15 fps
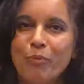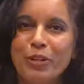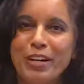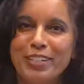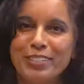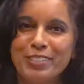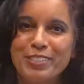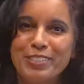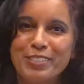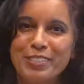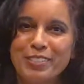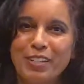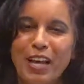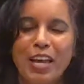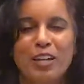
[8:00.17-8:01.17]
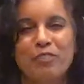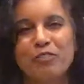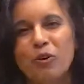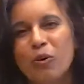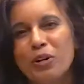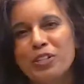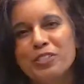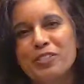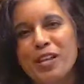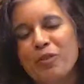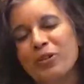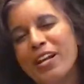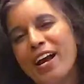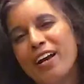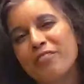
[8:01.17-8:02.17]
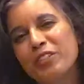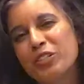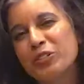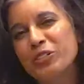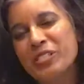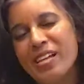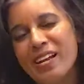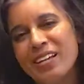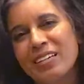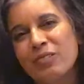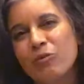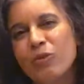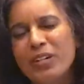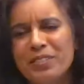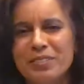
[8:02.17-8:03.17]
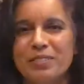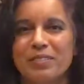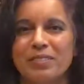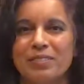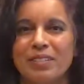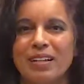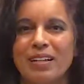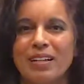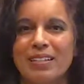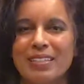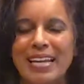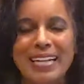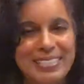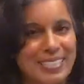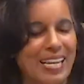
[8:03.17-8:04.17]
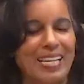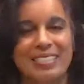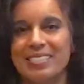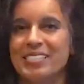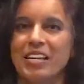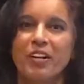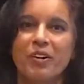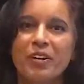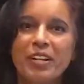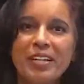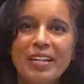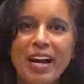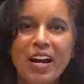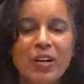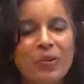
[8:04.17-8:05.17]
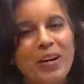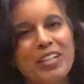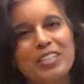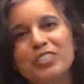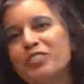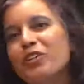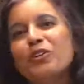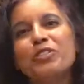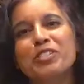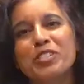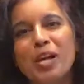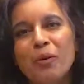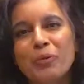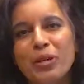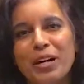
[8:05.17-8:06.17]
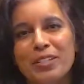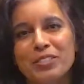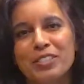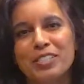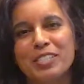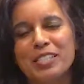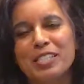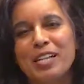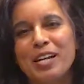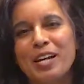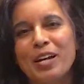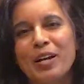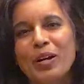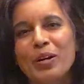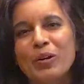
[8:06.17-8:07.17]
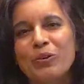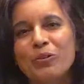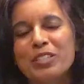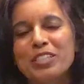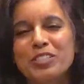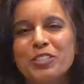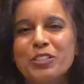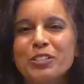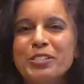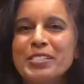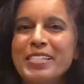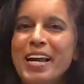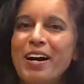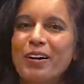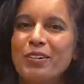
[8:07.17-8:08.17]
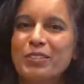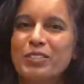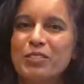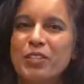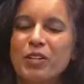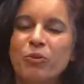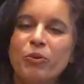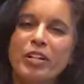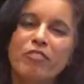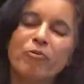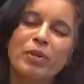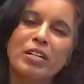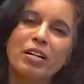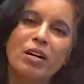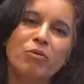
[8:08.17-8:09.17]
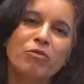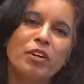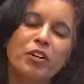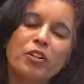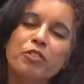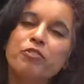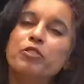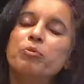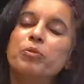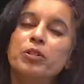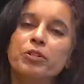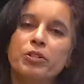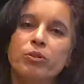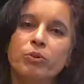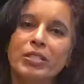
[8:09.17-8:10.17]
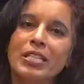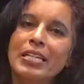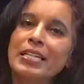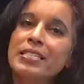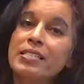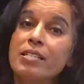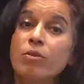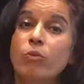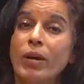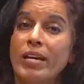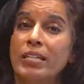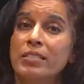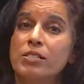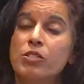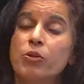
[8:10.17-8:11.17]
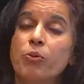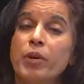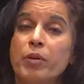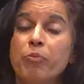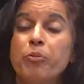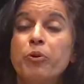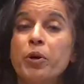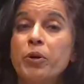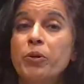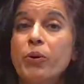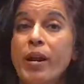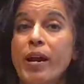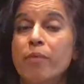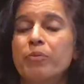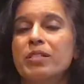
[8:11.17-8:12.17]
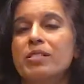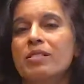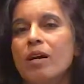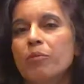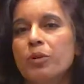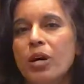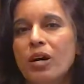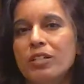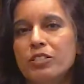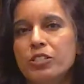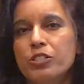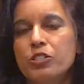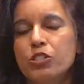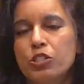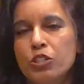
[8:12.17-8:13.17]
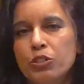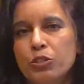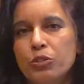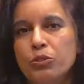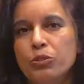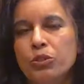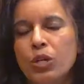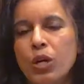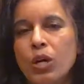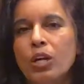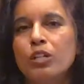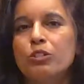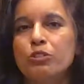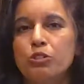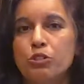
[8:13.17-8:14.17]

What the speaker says: are subconscious. And of course, that would have you saying, well, that's kind of scary. How do I control the subconscious? Well, it turns out that we've become very familiar with easy ways to reprogram the subconscious tune